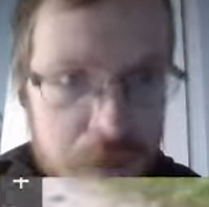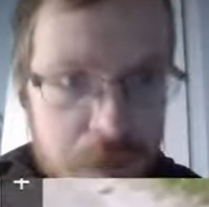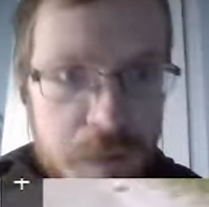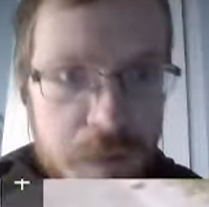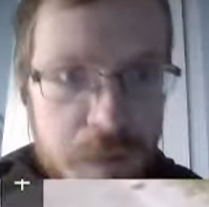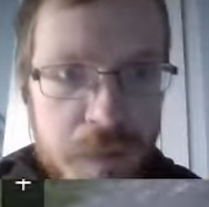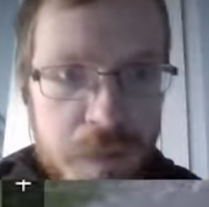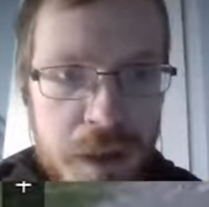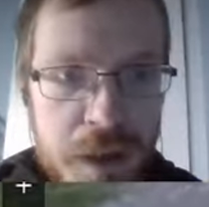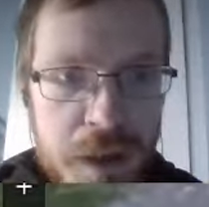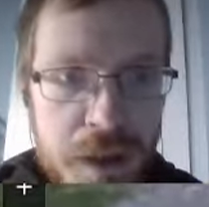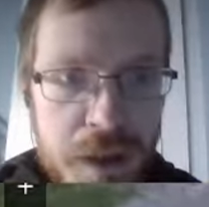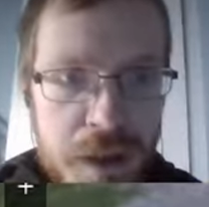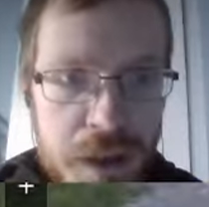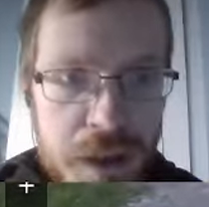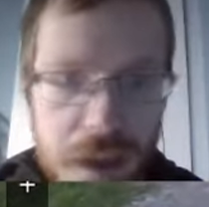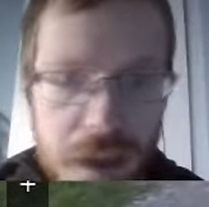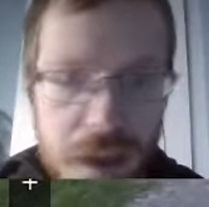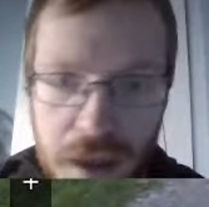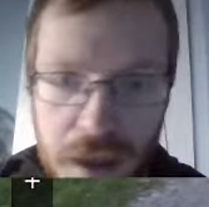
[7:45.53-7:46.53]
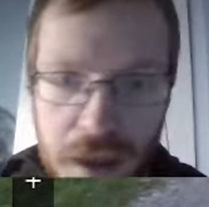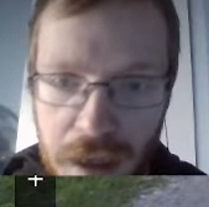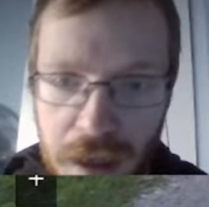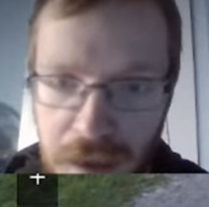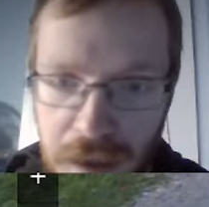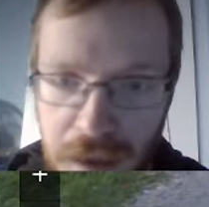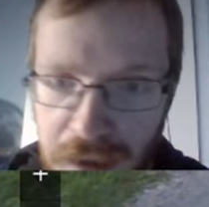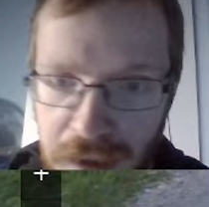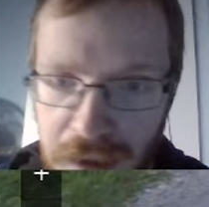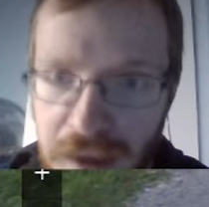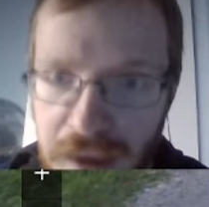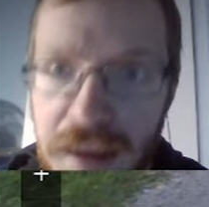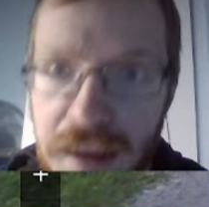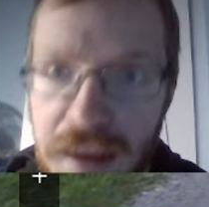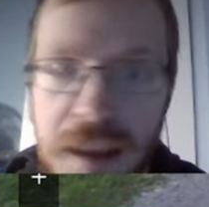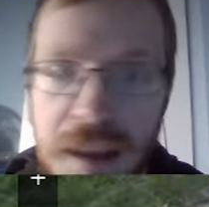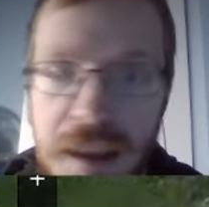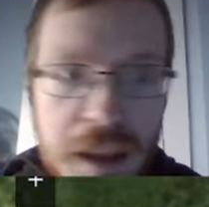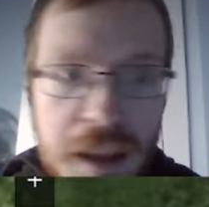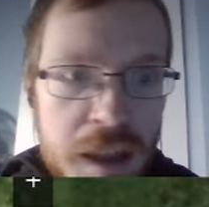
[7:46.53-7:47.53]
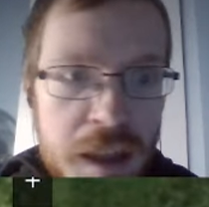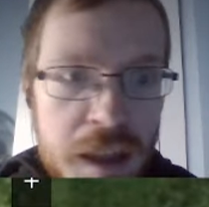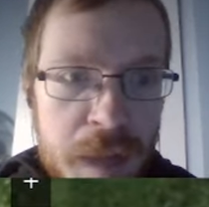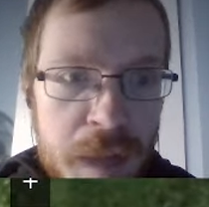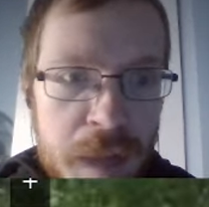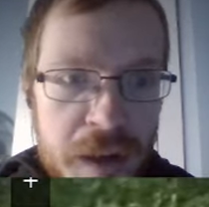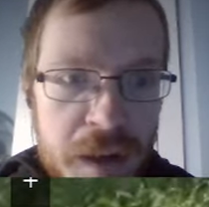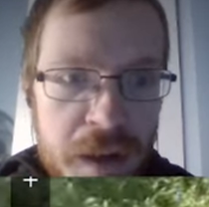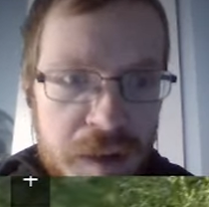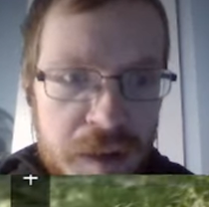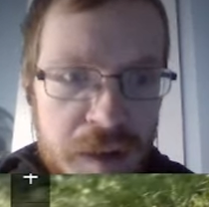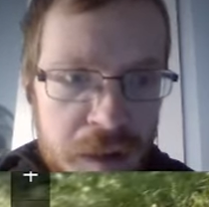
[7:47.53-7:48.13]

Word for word: but I need to think about this. I don't